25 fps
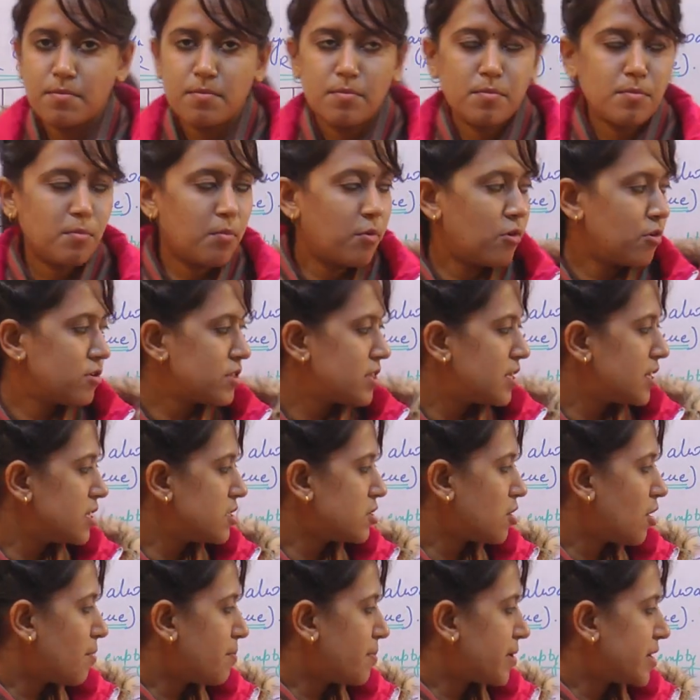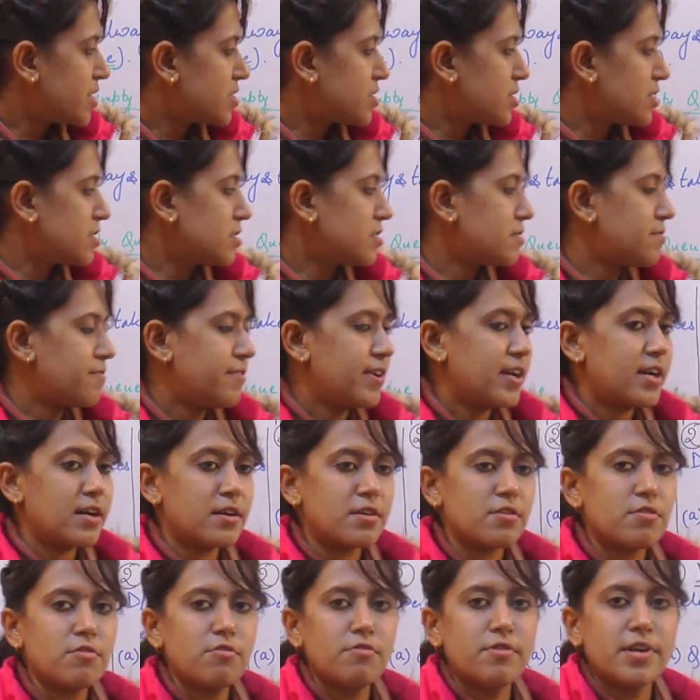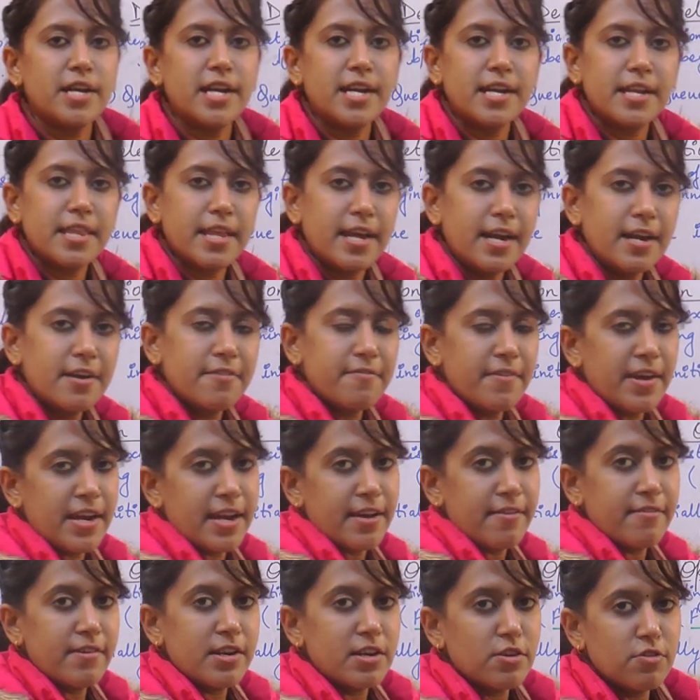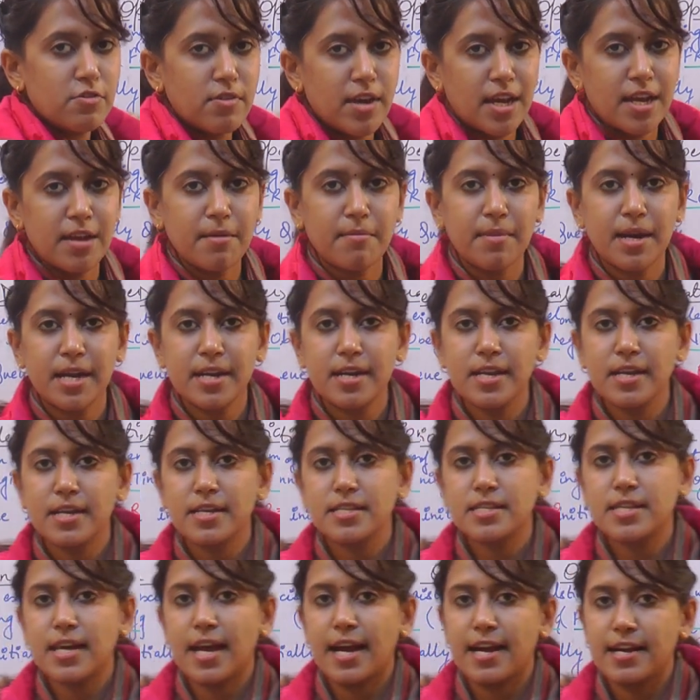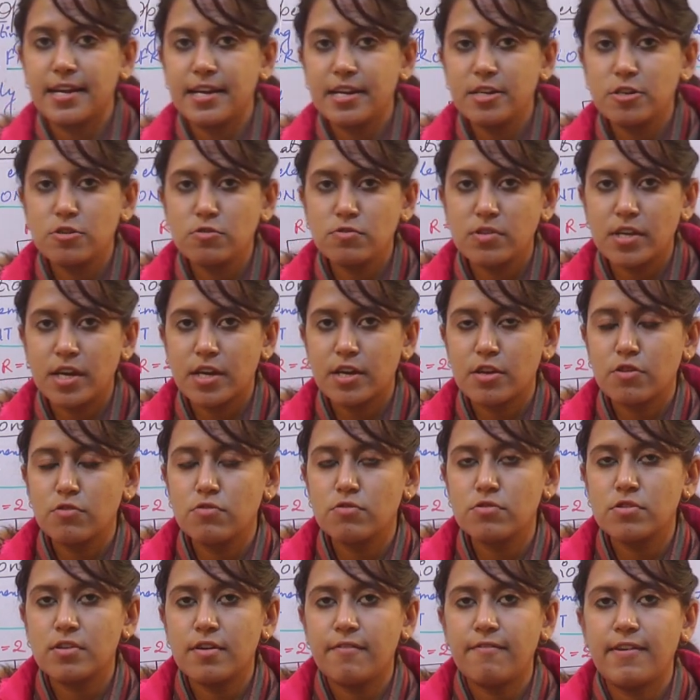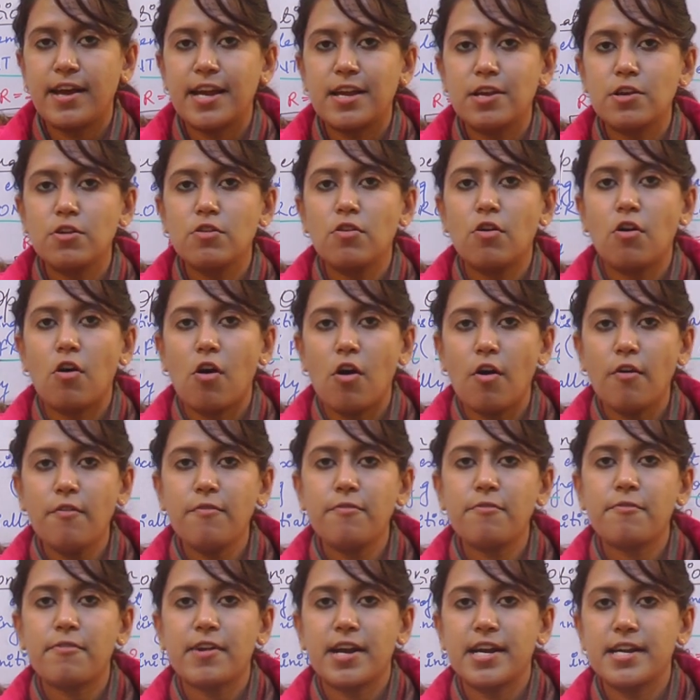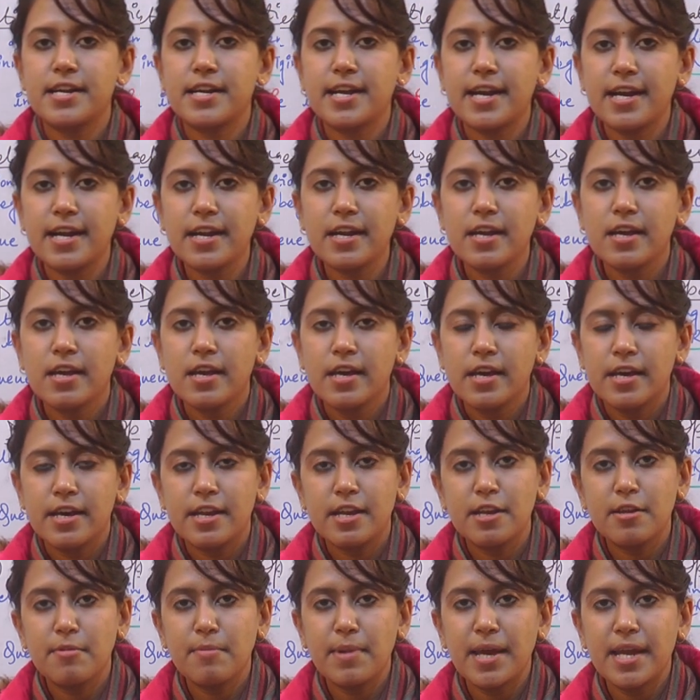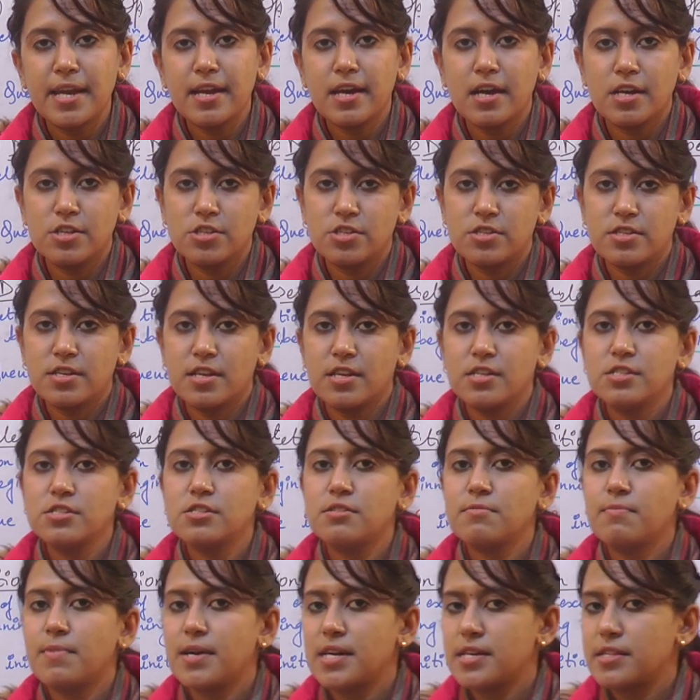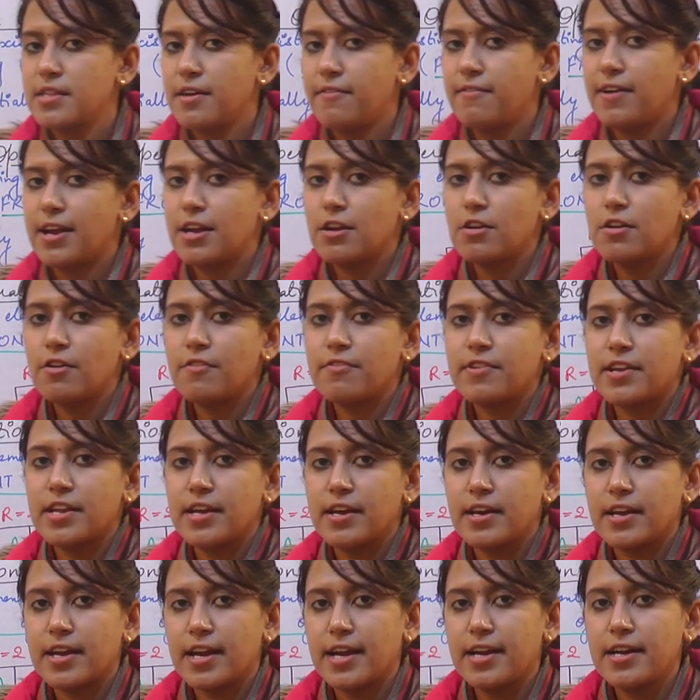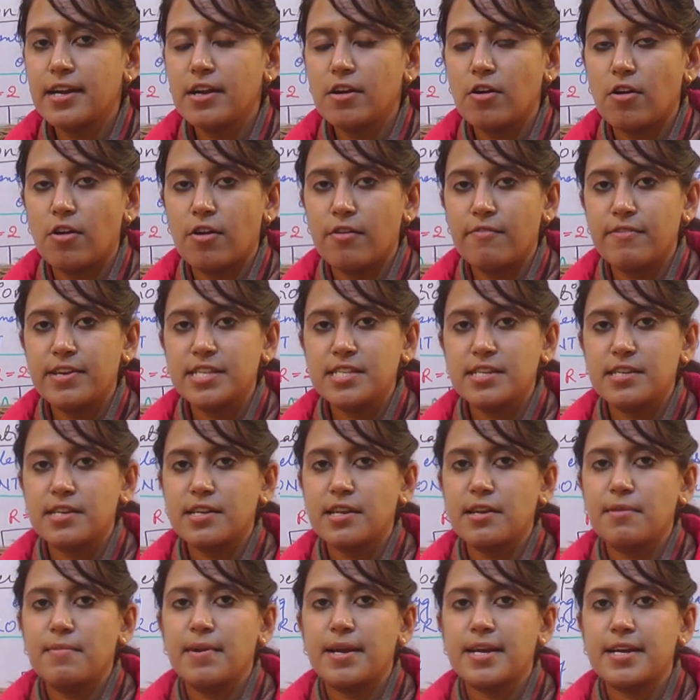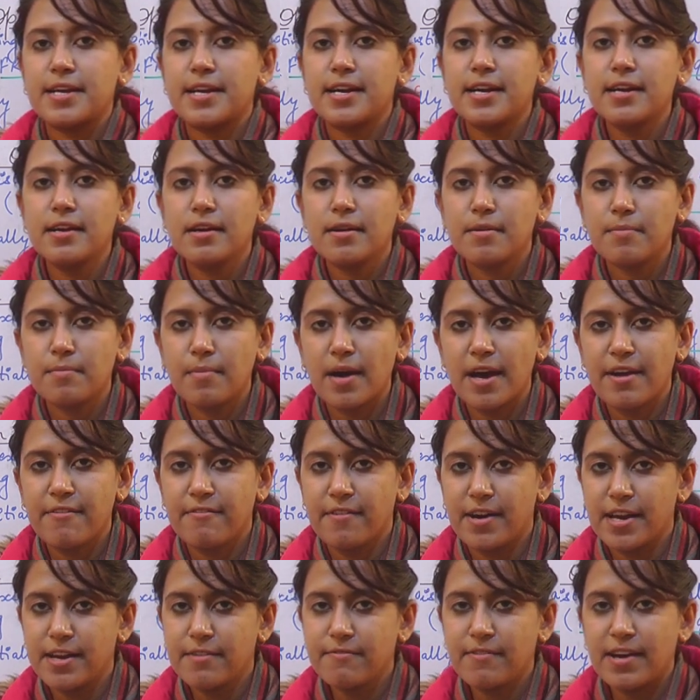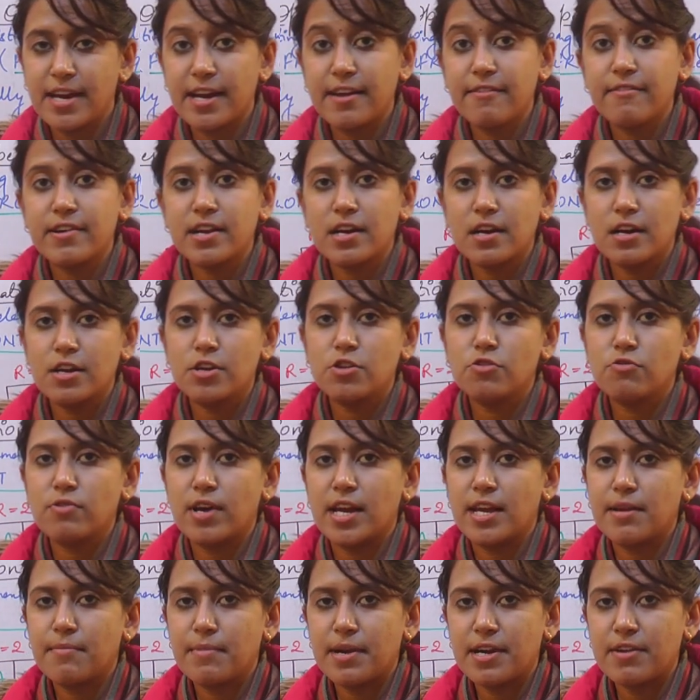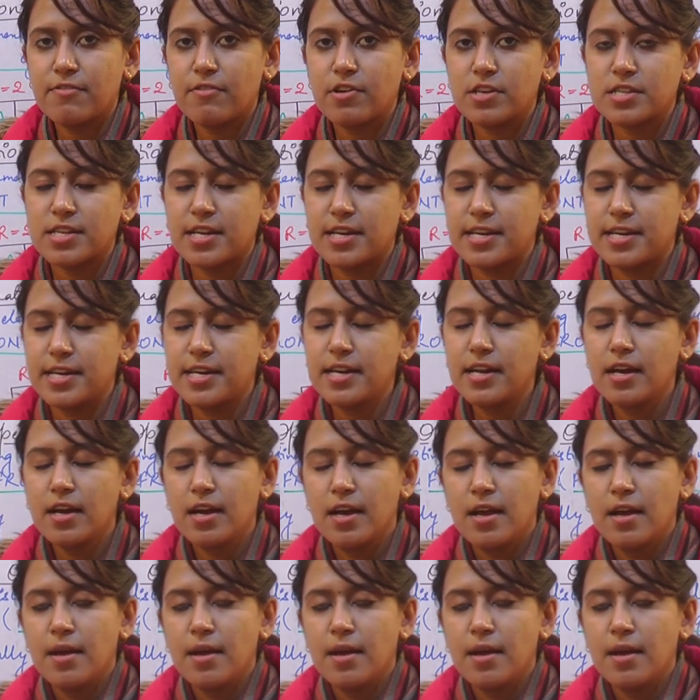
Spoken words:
both these operations we concluded that whenever new element is added to the queue, the value of front end remain unchanged but the value of rear end always incremented by 1 whenever a new element was added.